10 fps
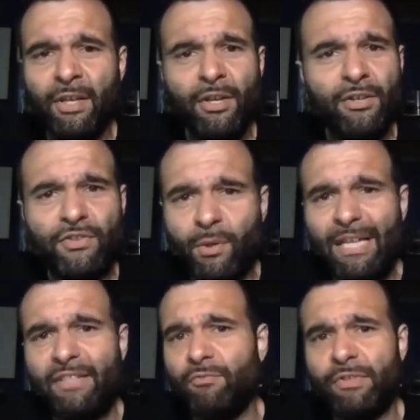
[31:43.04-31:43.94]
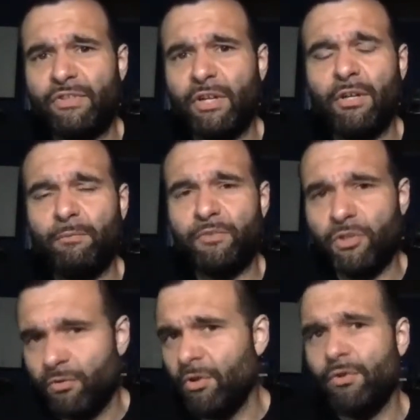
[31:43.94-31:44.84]
So as a result,
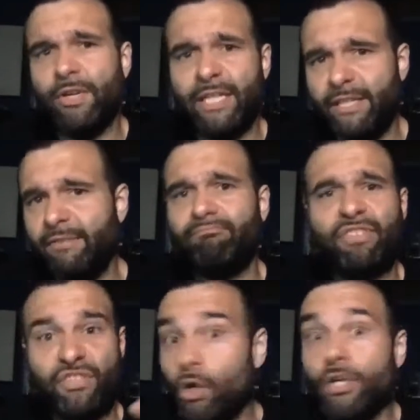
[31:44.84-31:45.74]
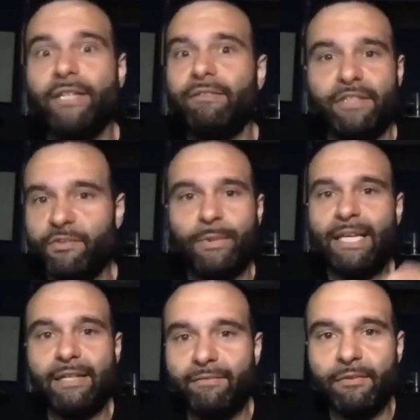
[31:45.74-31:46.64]
you're already starting this
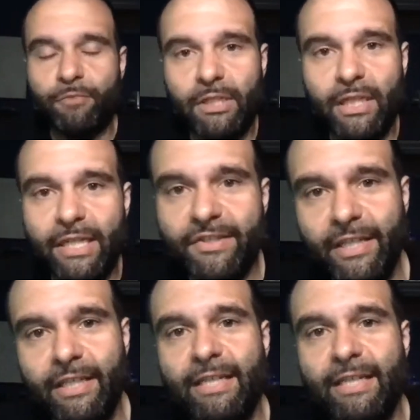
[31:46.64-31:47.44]
without even realizing it.